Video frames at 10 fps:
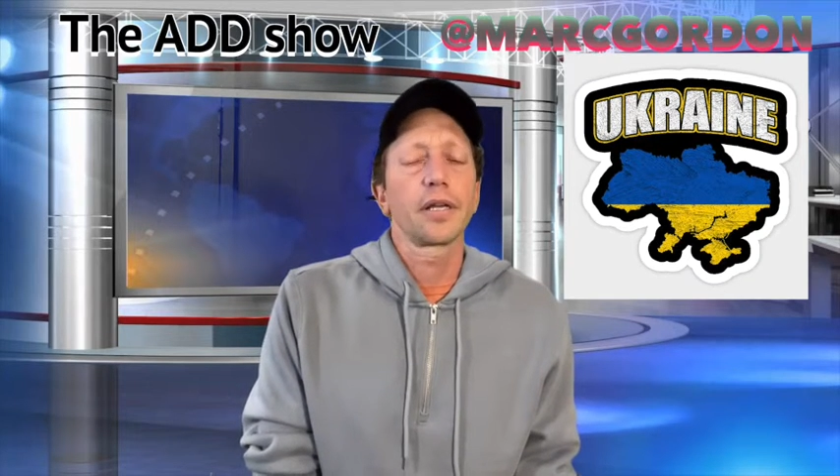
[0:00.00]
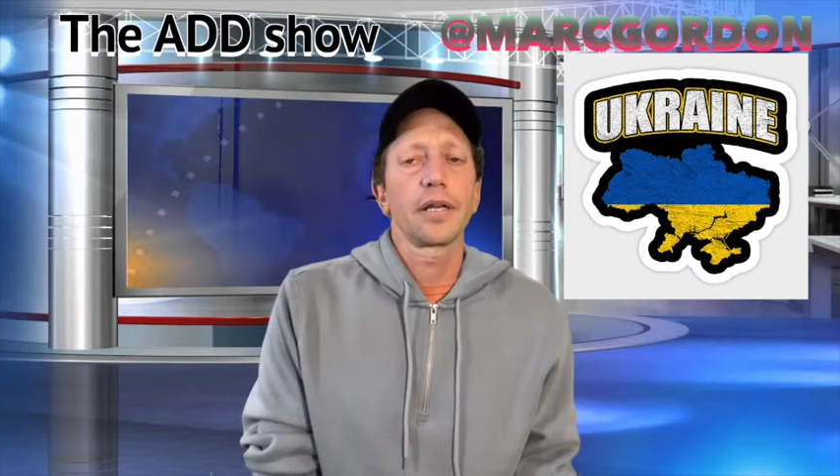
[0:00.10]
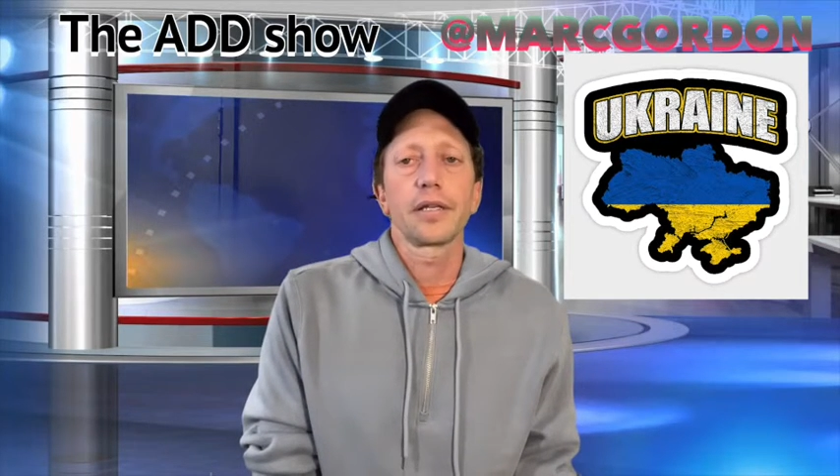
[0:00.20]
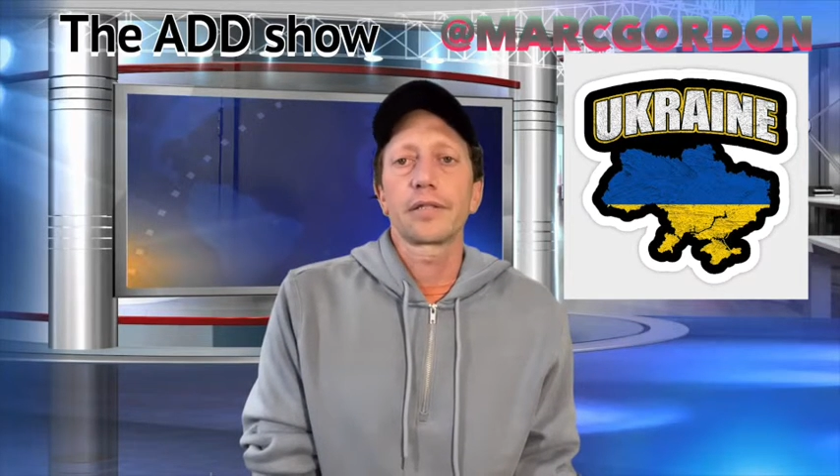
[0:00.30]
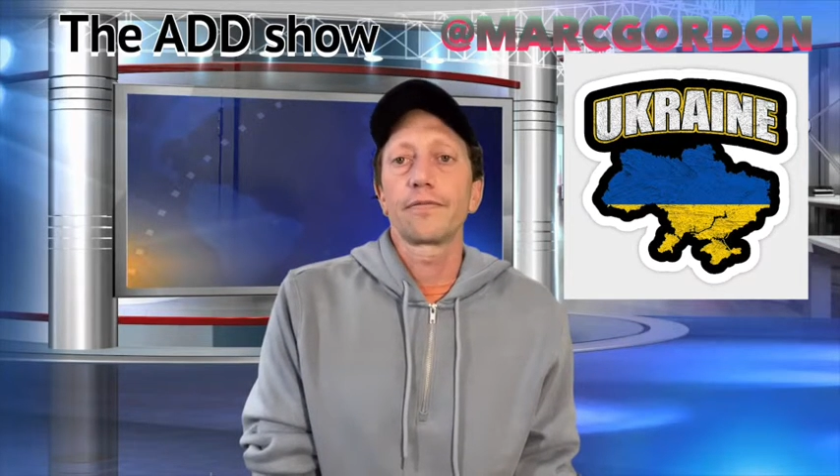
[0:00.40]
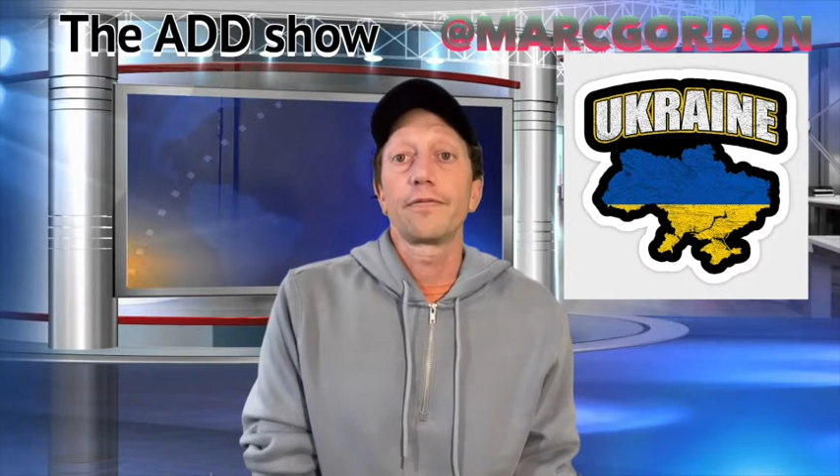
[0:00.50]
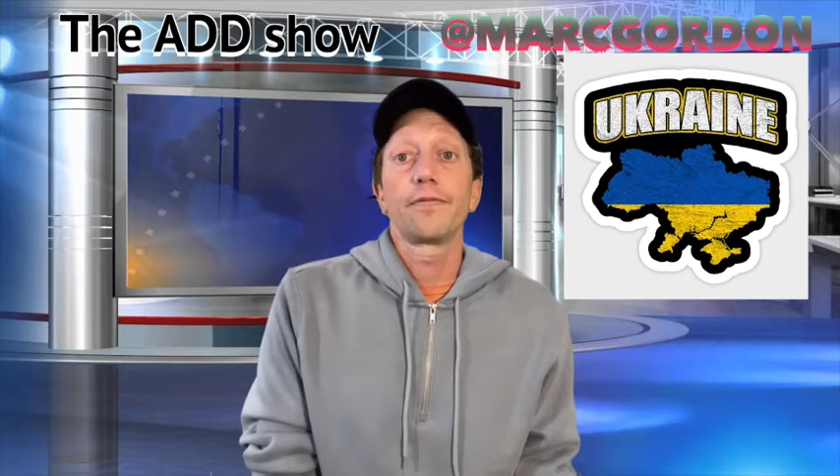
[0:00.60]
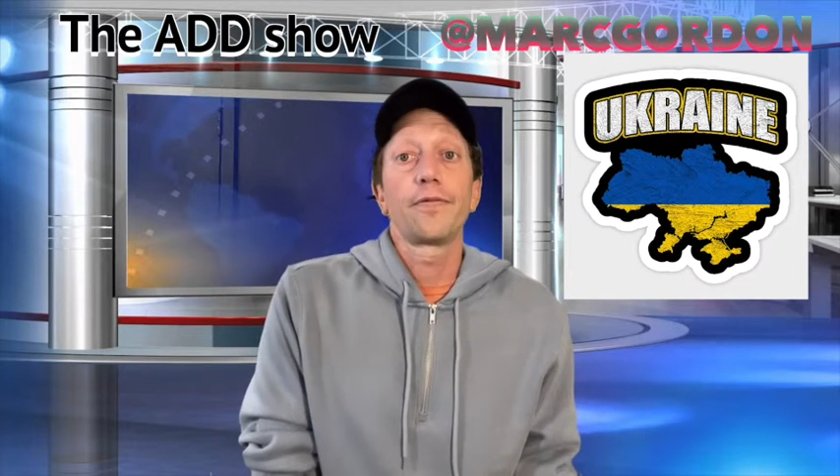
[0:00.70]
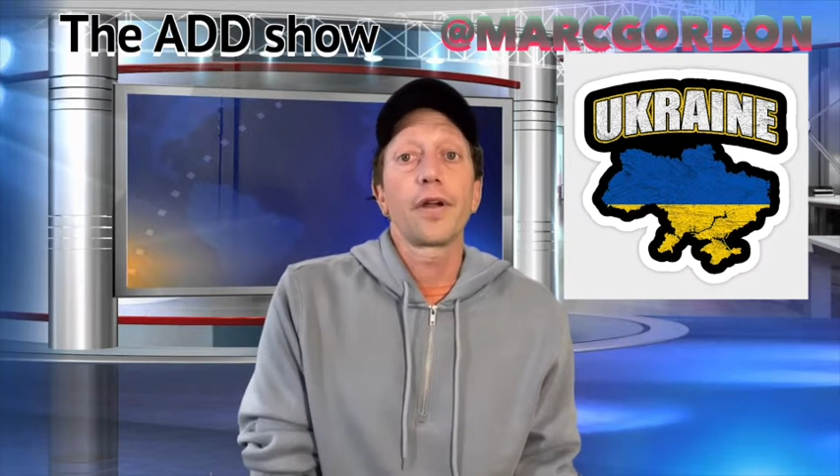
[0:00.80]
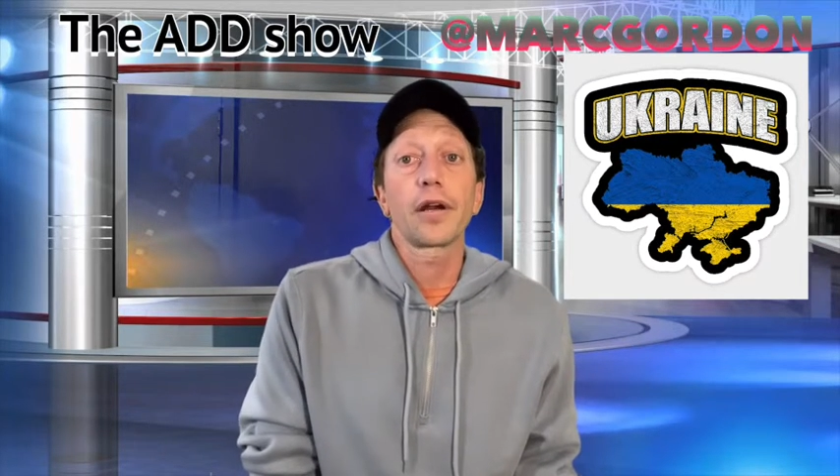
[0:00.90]
It's
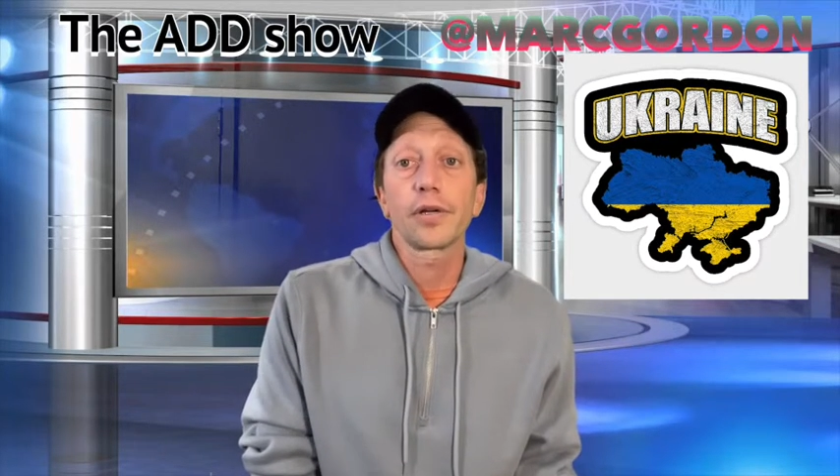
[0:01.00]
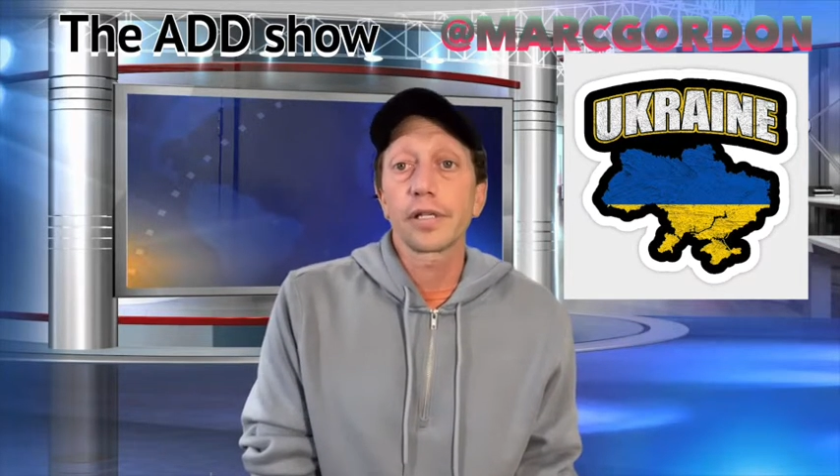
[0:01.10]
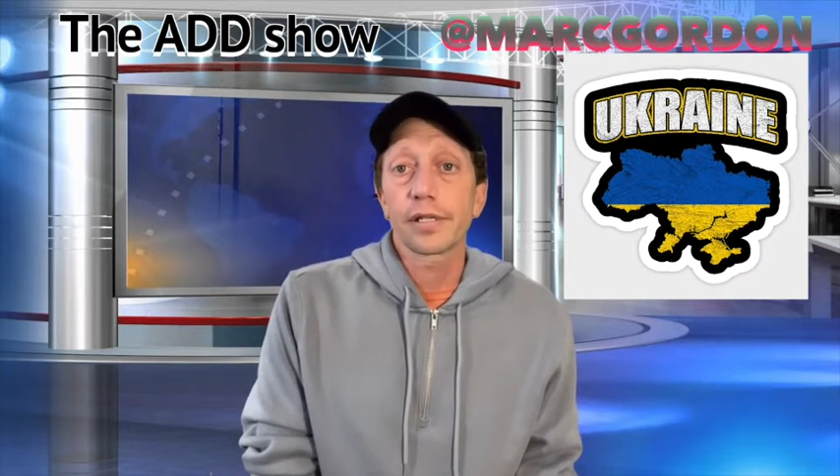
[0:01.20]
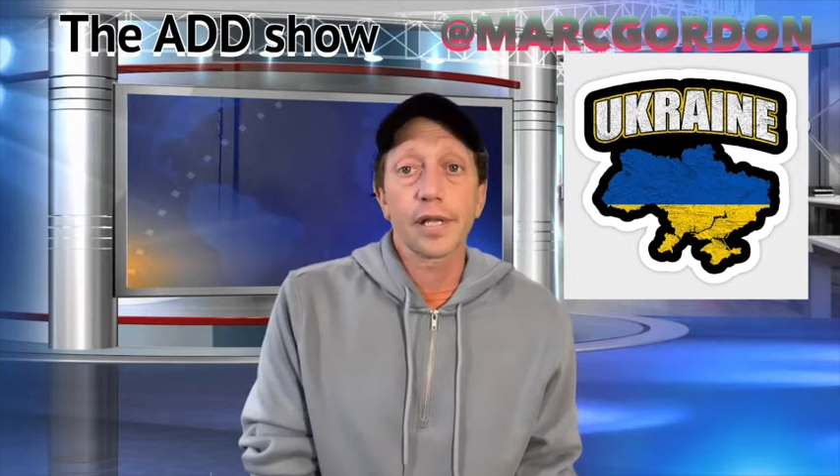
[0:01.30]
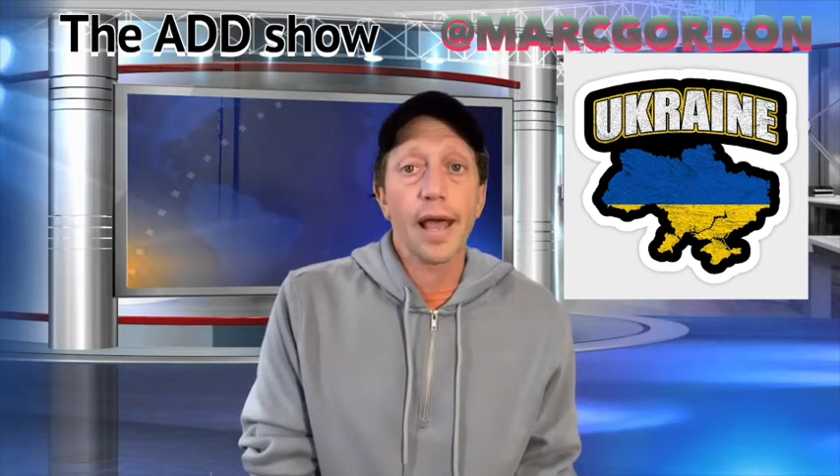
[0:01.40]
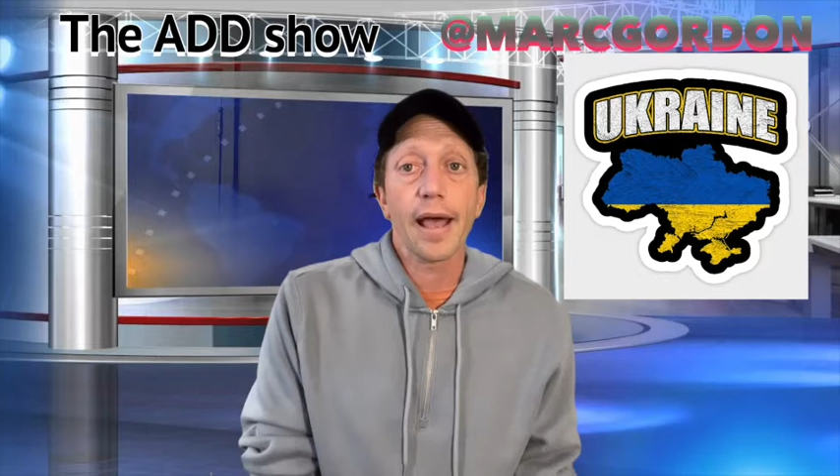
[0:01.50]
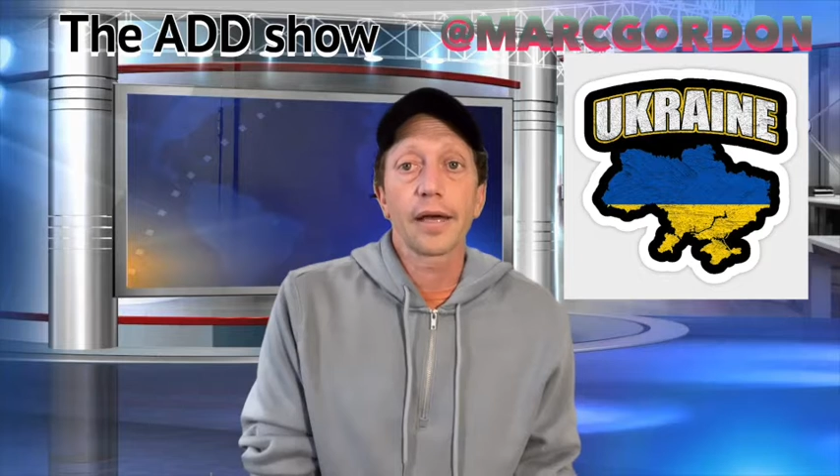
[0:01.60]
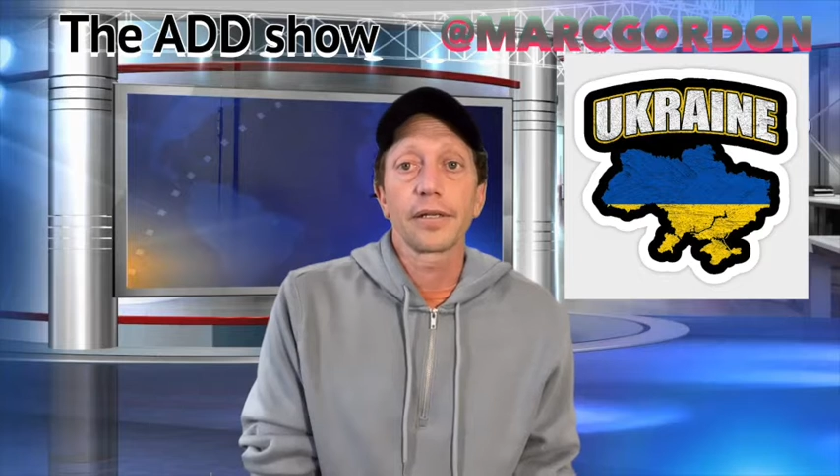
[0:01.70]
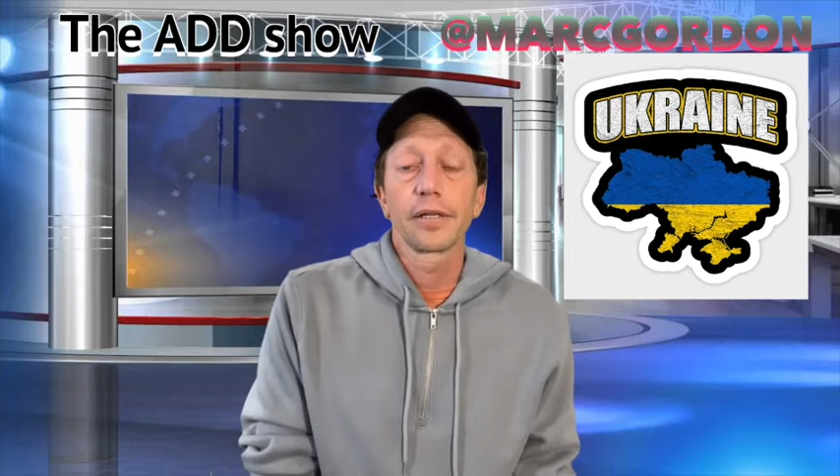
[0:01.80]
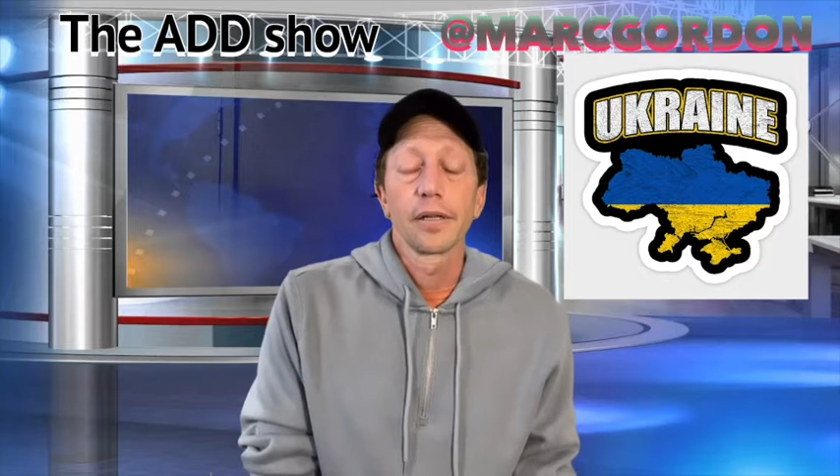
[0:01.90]
very sad.